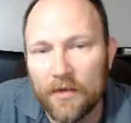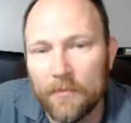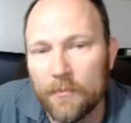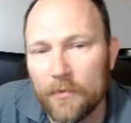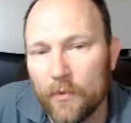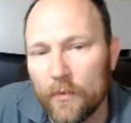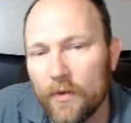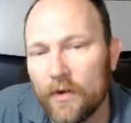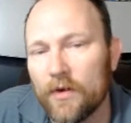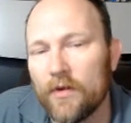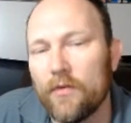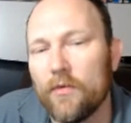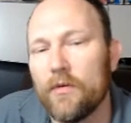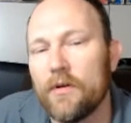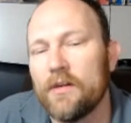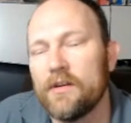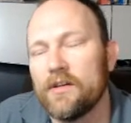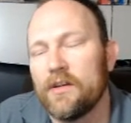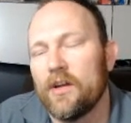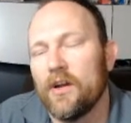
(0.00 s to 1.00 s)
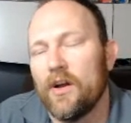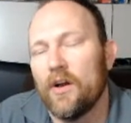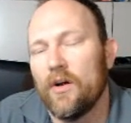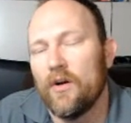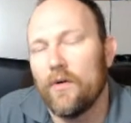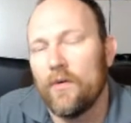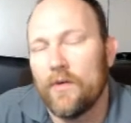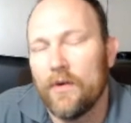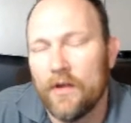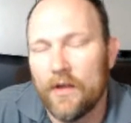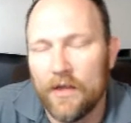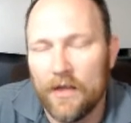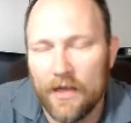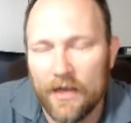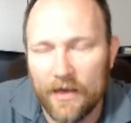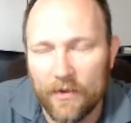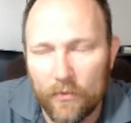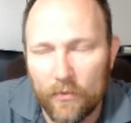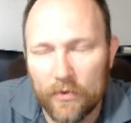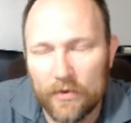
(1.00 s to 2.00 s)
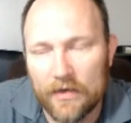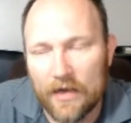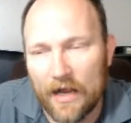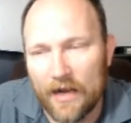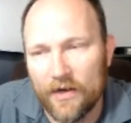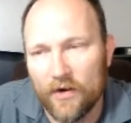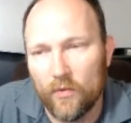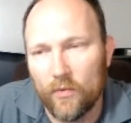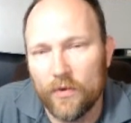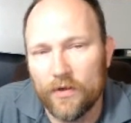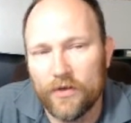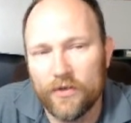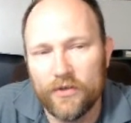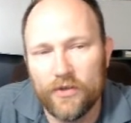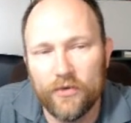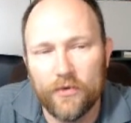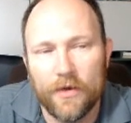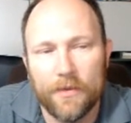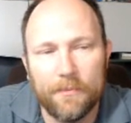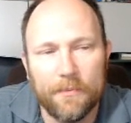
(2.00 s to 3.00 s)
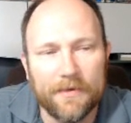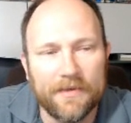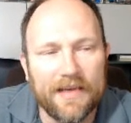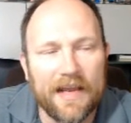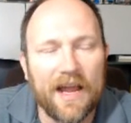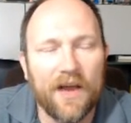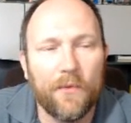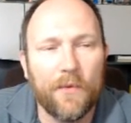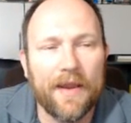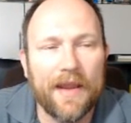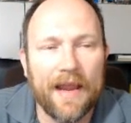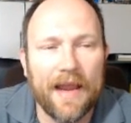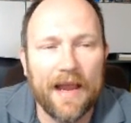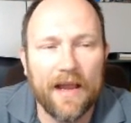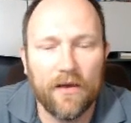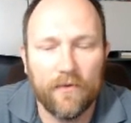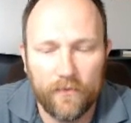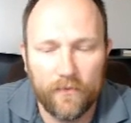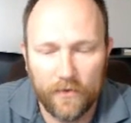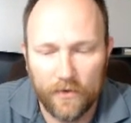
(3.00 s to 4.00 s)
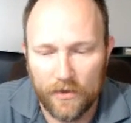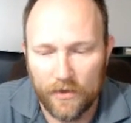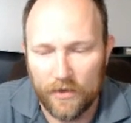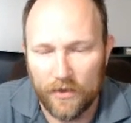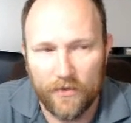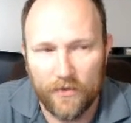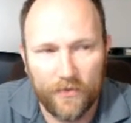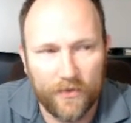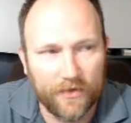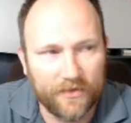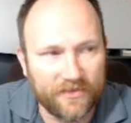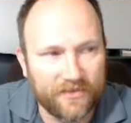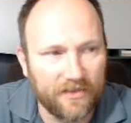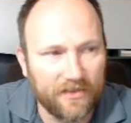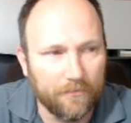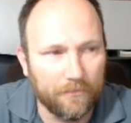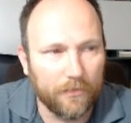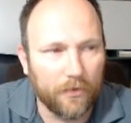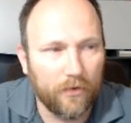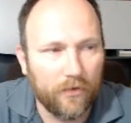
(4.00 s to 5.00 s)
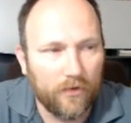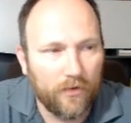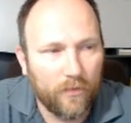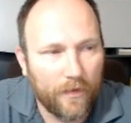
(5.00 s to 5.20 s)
But we're going to go, and we're, I don't want to do it, but now we have the symbol.